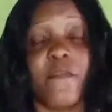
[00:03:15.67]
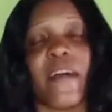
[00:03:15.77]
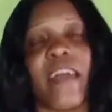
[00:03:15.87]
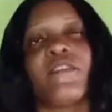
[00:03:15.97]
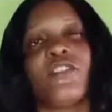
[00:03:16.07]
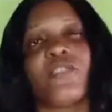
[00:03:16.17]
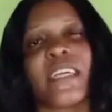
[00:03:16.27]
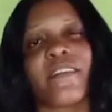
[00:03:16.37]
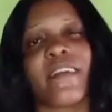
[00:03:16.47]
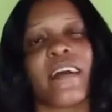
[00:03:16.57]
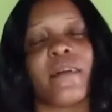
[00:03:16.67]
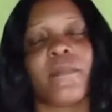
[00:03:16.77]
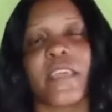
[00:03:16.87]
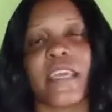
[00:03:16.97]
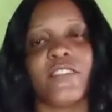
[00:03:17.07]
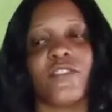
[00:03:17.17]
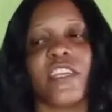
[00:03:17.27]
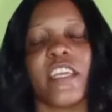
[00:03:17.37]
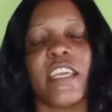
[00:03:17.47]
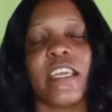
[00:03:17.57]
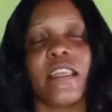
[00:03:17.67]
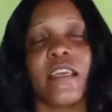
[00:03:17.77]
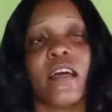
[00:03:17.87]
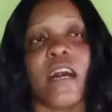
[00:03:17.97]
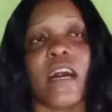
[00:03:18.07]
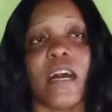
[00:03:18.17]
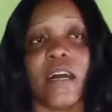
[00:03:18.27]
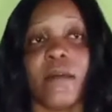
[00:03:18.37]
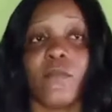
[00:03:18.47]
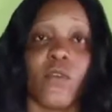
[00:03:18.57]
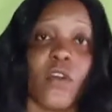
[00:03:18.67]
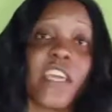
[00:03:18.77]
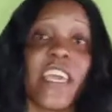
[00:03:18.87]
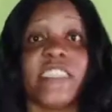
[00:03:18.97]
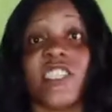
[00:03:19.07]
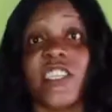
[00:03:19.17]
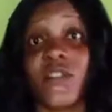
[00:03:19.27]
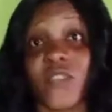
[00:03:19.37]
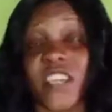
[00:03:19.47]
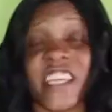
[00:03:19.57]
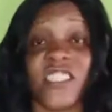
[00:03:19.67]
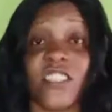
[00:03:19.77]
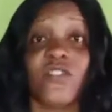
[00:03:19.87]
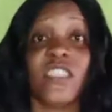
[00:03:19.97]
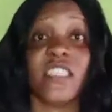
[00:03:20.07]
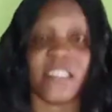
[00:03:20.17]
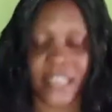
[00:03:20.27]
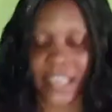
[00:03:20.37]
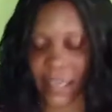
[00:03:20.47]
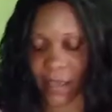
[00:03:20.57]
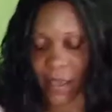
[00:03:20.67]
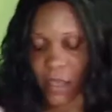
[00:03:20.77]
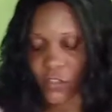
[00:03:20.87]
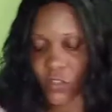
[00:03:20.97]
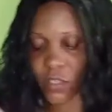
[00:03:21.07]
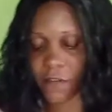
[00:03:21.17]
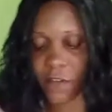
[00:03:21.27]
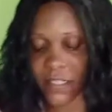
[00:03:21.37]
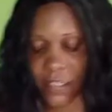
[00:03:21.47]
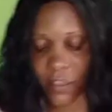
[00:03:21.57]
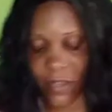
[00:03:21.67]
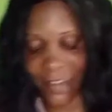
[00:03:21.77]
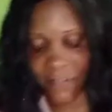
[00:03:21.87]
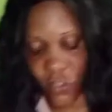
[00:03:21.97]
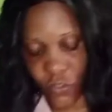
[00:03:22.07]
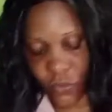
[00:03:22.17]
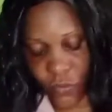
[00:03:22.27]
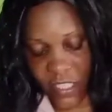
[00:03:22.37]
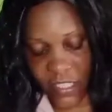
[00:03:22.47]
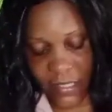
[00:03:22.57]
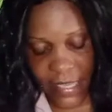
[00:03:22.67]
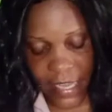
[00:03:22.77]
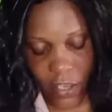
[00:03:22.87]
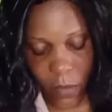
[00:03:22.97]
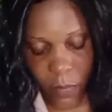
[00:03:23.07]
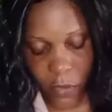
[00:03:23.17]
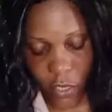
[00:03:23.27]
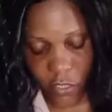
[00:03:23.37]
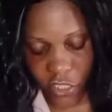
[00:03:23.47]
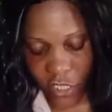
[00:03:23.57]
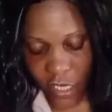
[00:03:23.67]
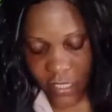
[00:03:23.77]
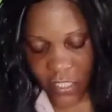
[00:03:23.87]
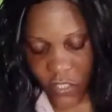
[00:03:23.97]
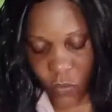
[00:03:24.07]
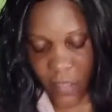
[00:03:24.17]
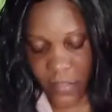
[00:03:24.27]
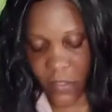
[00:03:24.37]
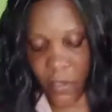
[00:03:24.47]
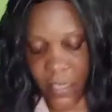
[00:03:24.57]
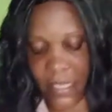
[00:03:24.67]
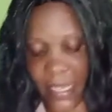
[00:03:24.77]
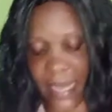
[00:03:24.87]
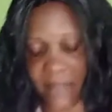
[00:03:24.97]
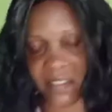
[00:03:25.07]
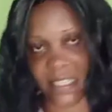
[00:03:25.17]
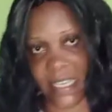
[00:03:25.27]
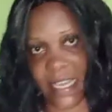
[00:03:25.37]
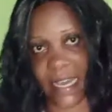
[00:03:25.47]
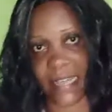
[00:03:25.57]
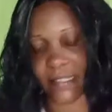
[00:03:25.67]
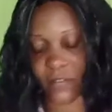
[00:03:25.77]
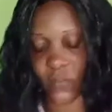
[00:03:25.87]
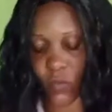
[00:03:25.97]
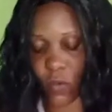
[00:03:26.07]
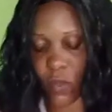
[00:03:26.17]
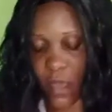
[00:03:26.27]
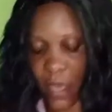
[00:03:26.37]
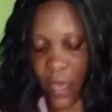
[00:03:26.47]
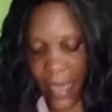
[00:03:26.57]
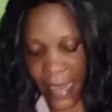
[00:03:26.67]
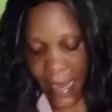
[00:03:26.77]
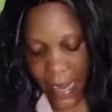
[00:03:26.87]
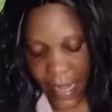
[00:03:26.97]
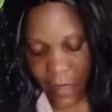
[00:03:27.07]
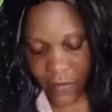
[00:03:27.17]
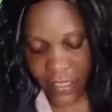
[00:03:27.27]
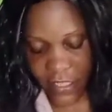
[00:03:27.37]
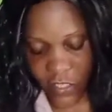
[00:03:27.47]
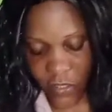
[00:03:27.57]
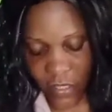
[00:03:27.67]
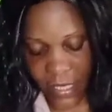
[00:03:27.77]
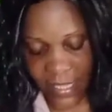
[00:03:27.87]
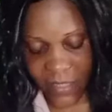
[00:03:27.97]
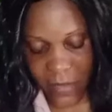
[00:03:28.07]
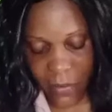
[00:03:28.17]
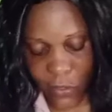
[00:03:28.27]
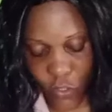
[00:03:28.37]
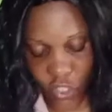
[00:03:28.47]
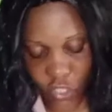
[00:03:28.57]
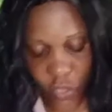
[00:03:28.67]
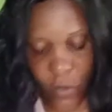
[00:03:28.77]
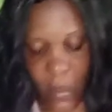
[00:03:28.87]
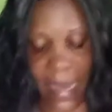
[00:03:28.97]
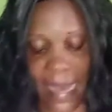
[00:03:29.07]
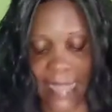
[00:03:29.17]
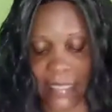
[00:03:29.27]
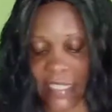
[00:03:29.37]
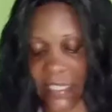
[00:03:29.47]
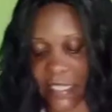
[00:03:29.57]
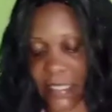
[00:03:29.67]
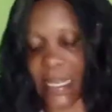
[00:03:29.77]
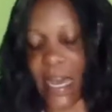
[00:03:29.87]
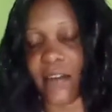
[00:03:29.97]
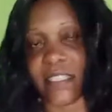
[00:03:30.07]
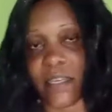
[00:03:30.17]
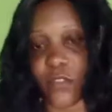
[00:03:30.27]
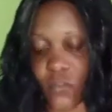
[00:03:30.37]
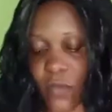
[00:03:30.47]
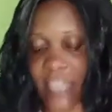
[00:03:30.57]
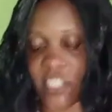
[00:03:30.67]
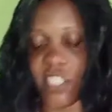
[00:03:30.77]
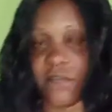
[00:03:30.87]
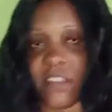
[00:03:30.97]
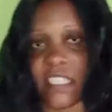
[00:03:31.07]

500 gram, you are doing 1 kg, 2 kg, you need a scale. So the first thing you have to do is take your pouch. These ones already have stickers, so I have already done that, but I want to show you how I did this. I was able to achieve